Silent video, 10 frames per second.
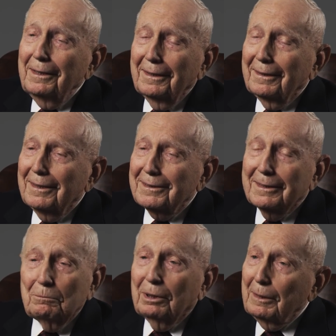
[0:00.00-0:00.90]
And I
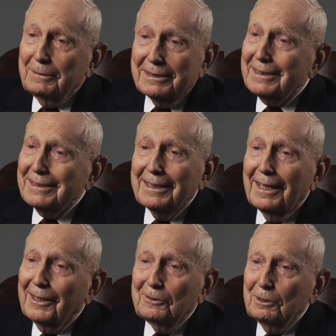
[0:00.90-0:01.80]
said, Bob, this is
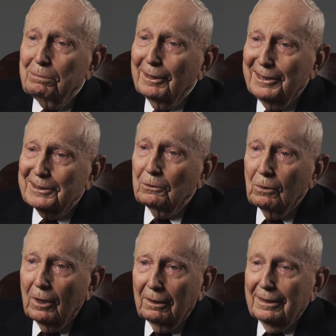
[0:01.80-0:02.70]
not a good place to
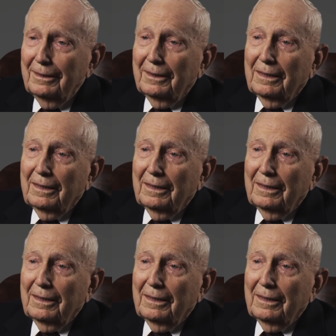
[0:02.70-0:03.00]
work.